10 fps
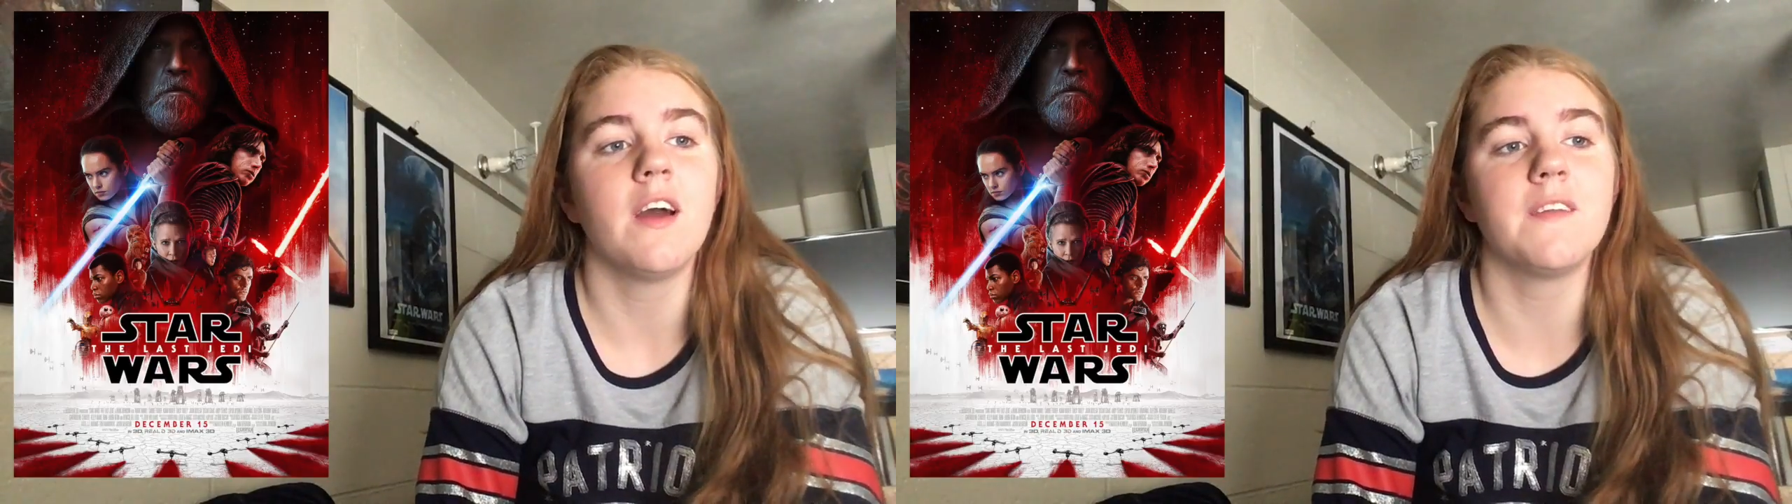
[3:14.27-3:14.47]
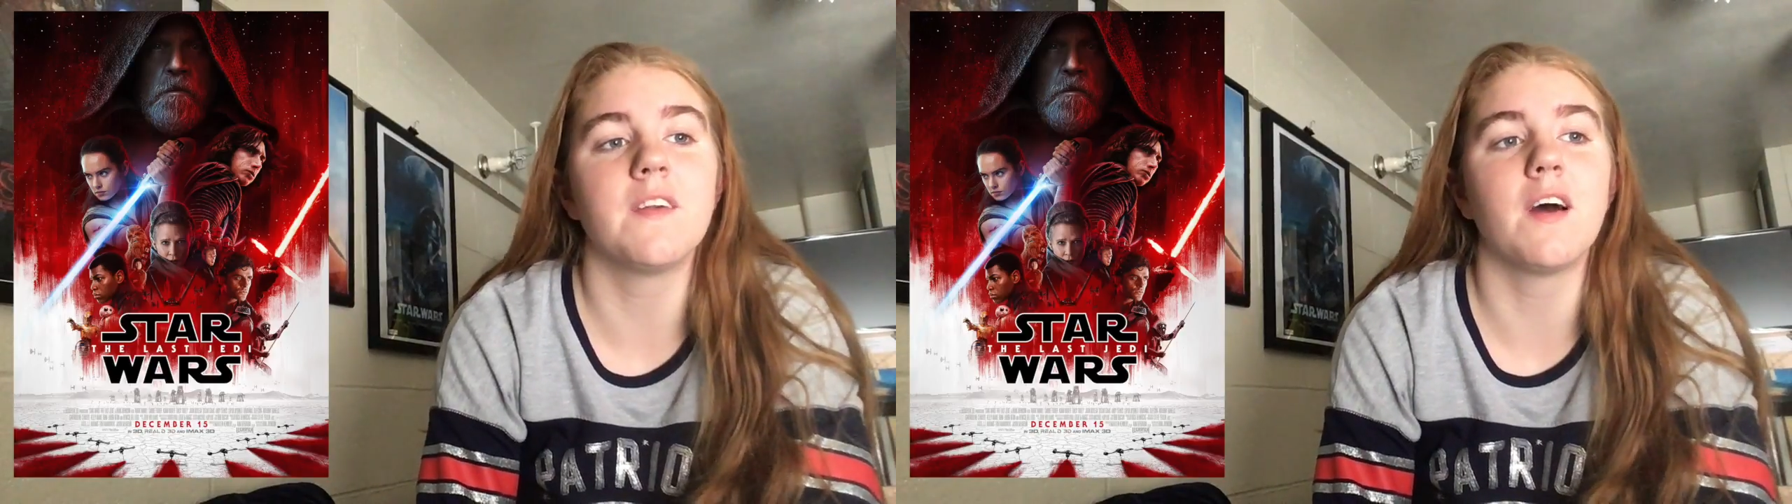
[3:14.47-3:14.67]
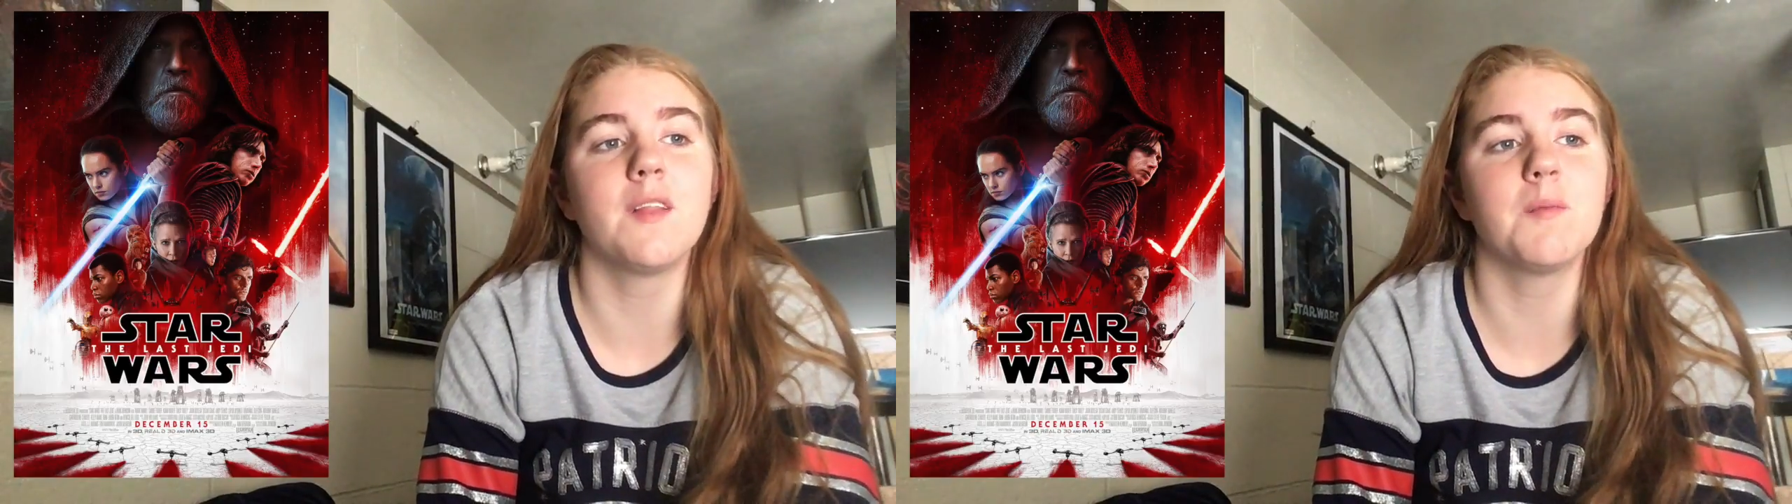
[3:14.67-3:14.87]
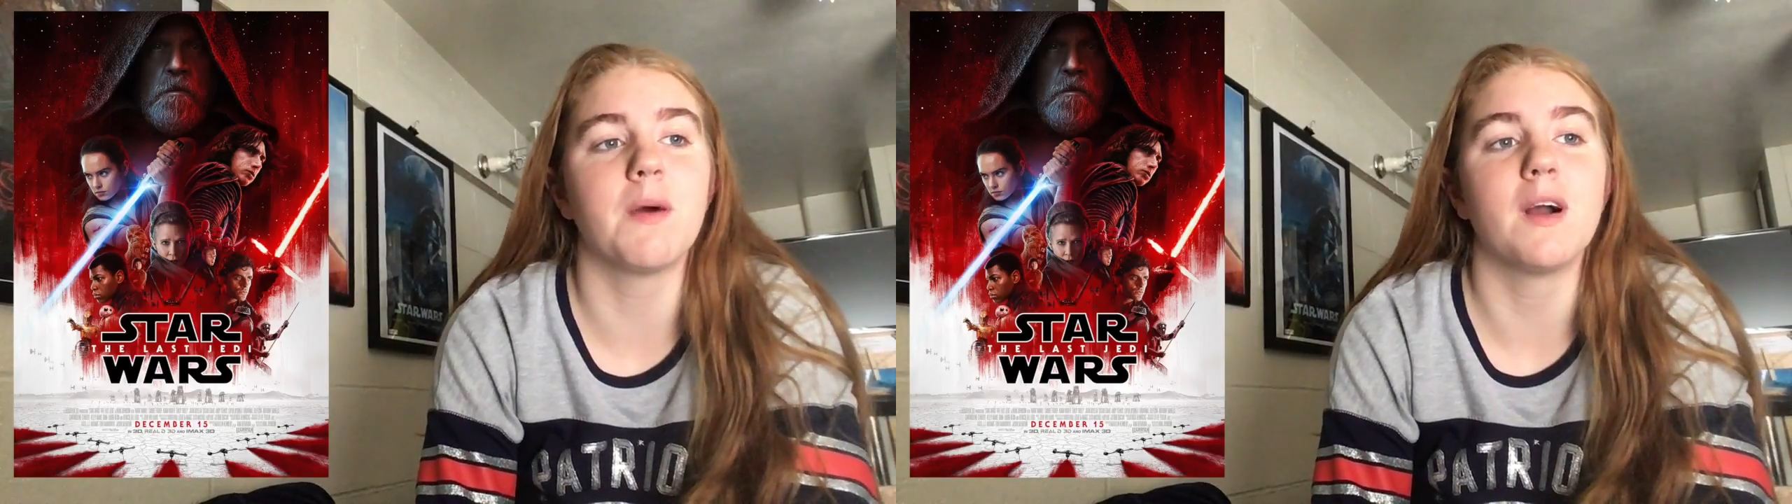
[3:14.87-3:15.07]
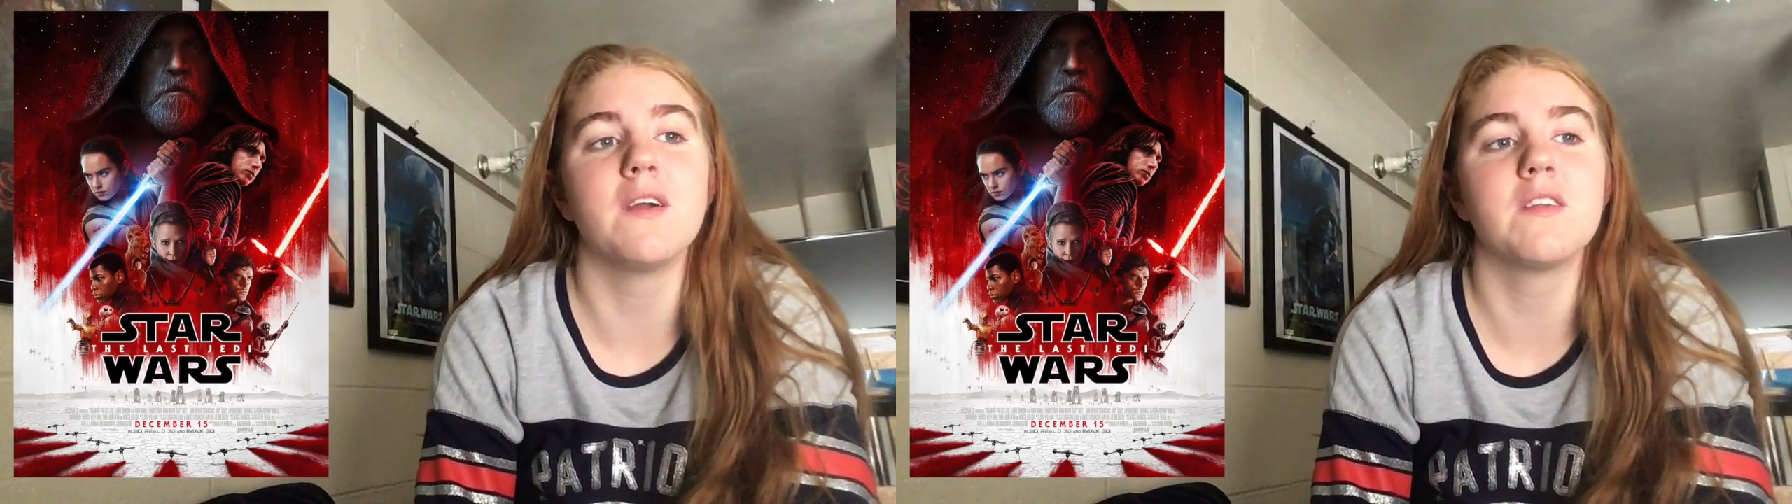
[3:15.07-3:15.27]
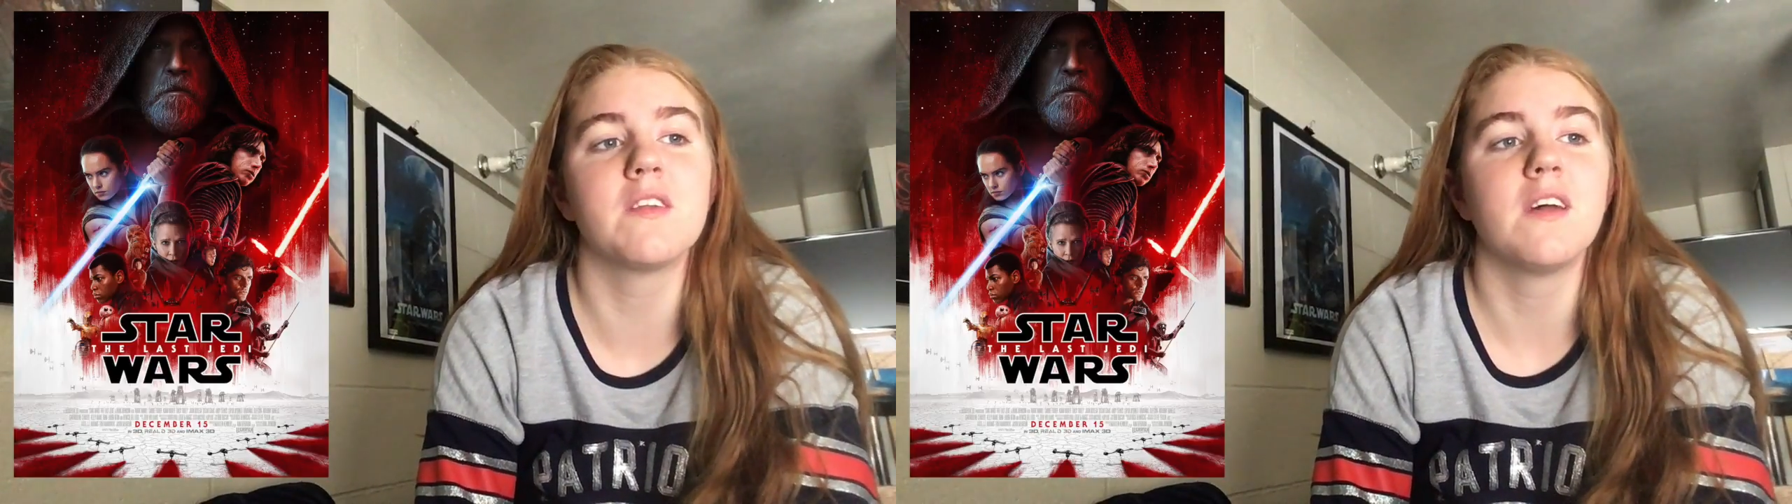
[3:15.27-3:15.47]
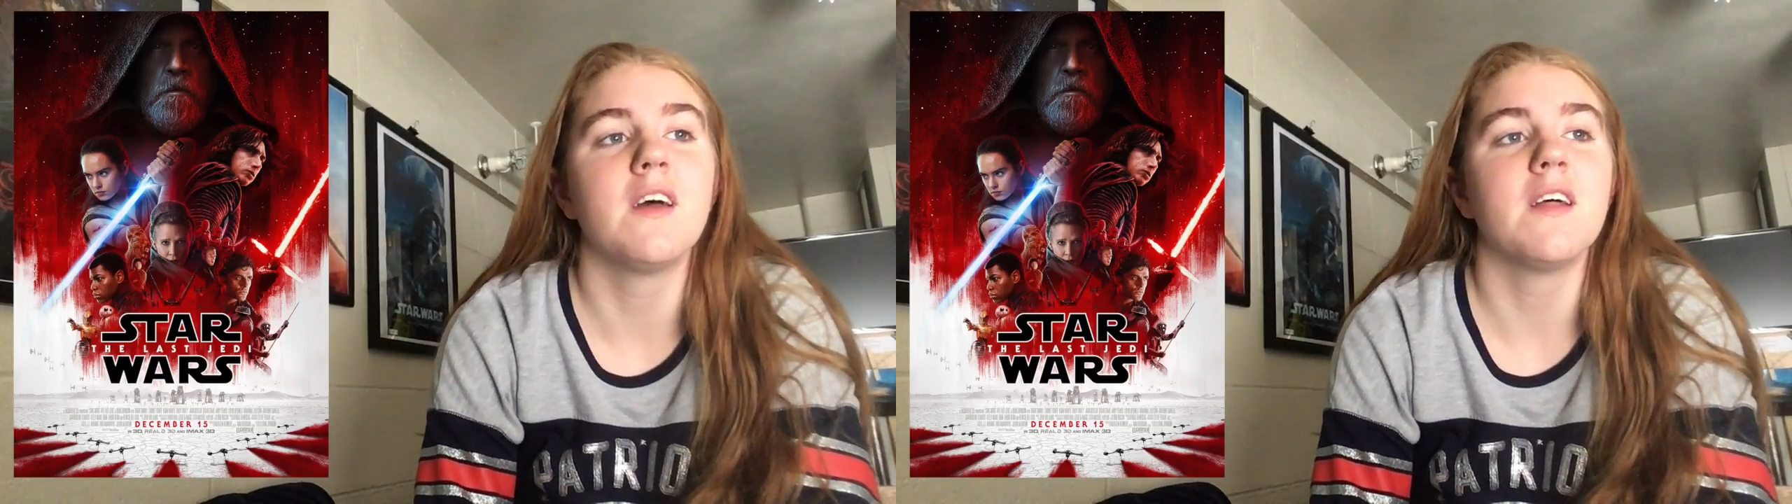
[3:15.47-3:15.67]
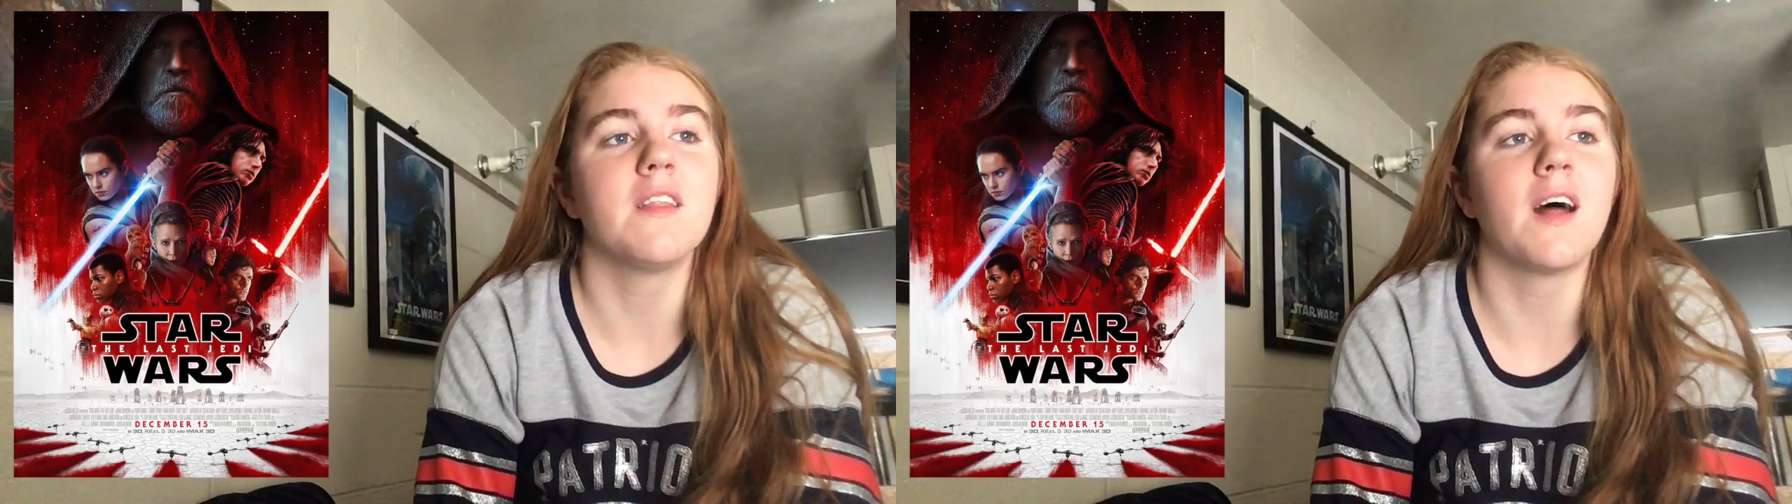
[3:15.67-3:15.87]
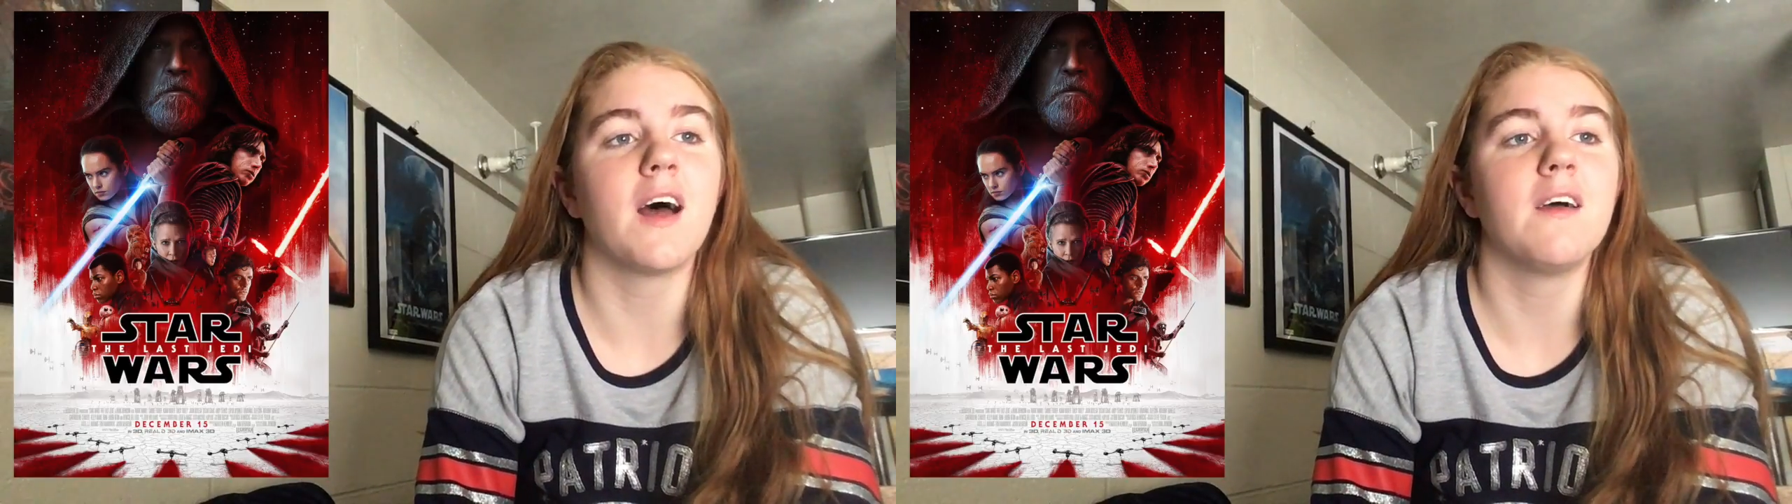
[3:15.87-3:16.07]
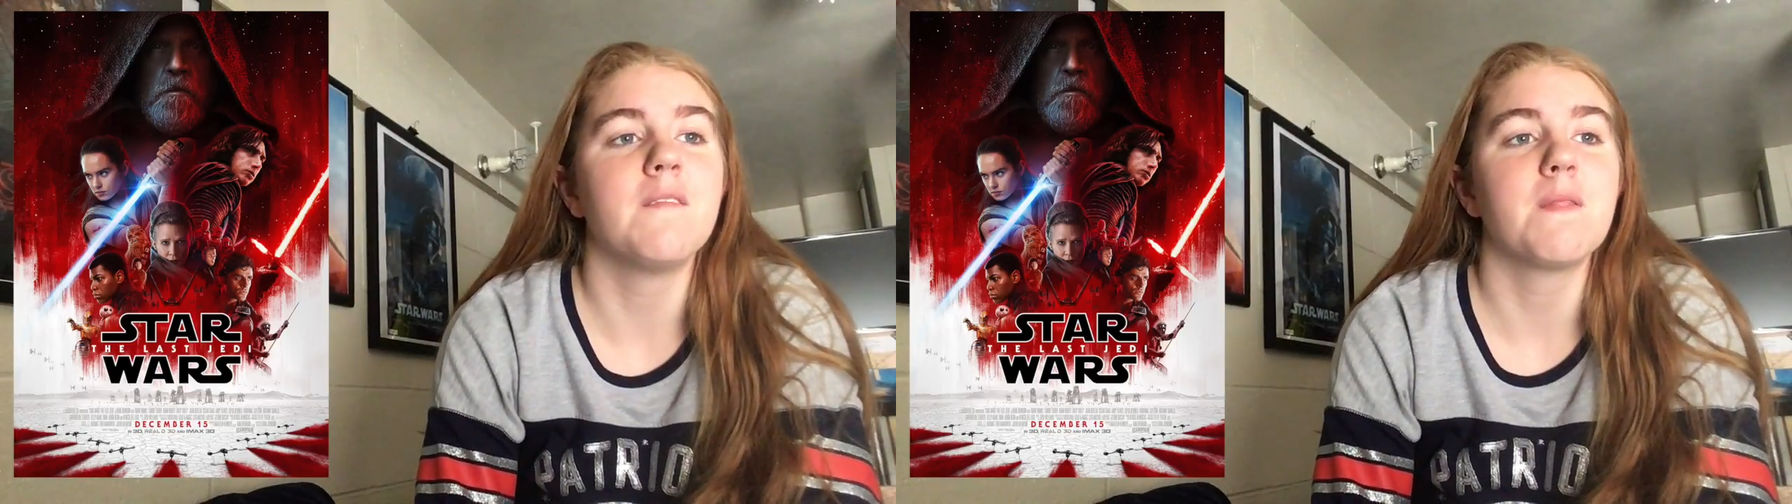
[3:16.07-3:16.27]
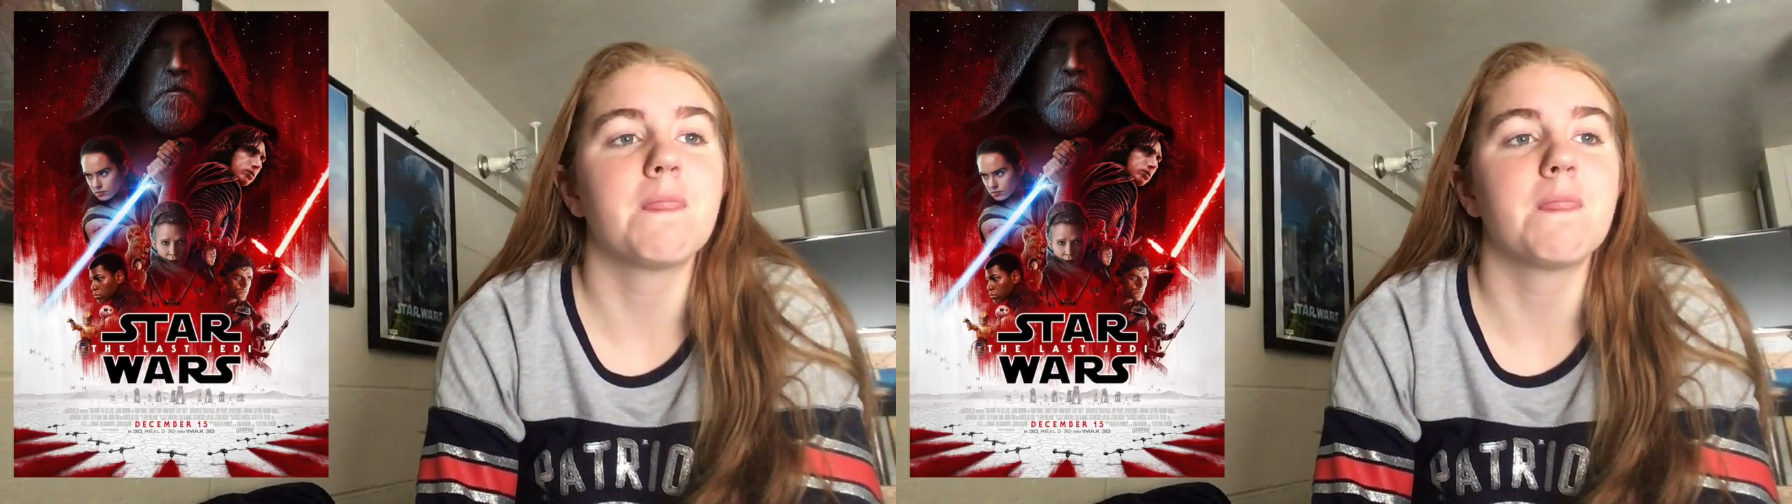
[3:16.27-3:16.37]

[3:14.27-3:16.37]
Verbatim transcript: And there are other parts that